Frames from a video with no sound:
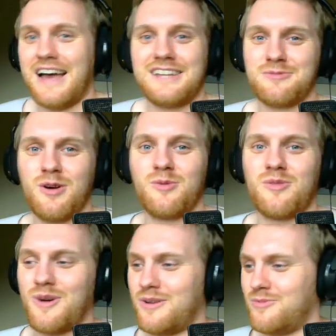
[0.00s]
I had to work
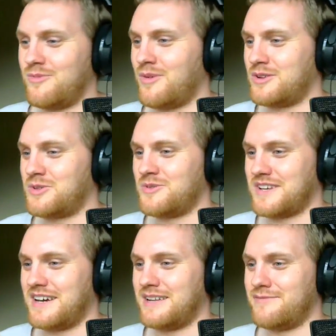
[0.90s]
with what
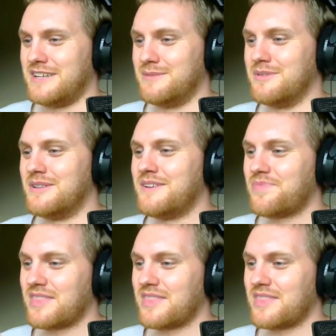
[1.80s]
tools I had available.